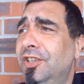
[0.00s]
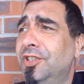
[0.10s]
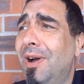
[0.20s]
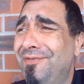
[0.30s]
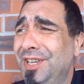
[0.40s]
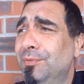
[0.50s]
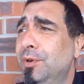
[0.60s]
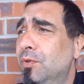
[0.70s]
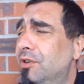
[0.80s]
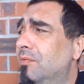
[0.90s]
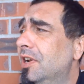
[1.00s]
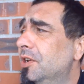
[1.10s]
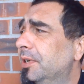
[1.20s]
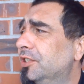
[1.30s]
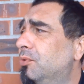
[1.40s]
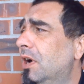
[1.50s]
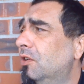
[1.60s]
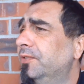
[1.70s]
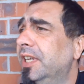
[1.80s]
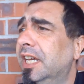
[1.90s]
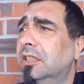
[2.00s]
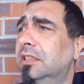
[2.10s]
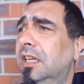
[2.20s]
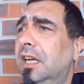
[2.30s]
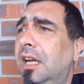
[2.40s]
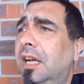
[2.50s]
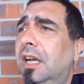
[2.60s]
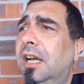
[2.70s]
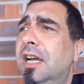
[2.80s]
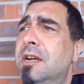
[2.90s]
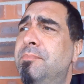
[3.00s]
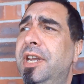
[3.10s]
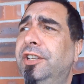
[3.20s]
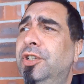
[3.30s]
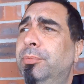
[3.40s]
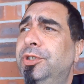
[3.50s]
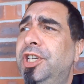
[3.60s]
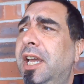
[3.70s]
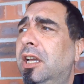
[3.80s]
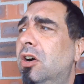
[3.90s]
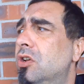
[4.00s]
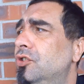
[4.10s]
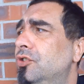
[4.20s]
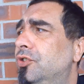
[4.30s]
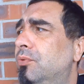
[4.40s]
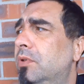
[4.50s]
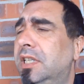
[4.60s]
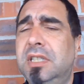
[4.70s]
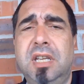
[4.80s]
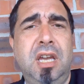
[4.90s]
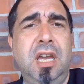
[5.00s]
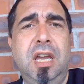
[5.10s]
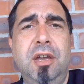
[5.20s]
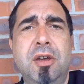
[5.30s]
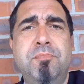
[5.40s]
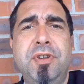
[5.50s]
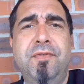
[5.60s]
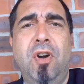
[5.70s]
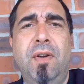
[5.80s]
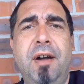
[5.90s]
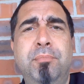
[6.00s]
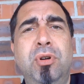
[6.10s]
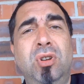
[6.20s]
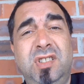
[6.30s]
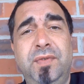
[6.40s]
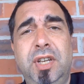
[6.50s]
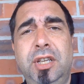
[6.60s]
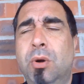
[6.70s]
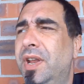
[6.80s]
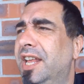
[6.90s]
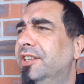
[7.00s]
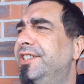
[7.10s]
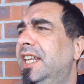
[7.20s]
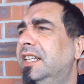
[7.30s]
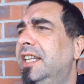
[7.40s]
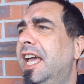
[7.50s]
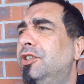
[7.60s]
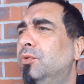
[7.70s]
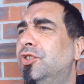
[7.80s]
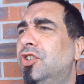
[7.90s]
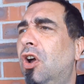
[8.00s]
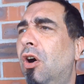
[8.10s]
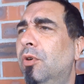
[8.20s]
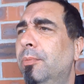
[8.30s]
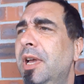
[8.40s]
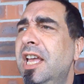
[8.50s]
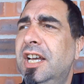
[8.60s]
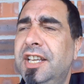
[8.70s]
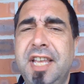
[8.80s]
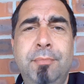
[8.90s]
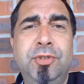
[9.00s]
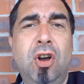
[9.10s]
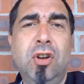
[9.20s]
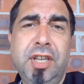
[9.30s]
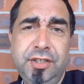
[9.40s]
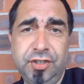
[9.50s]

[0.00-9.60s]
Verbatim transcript: So I think we won around about 12-0, but I'll double check on Twitter before I post the video, and I'll stick the actual score up as I'm talking.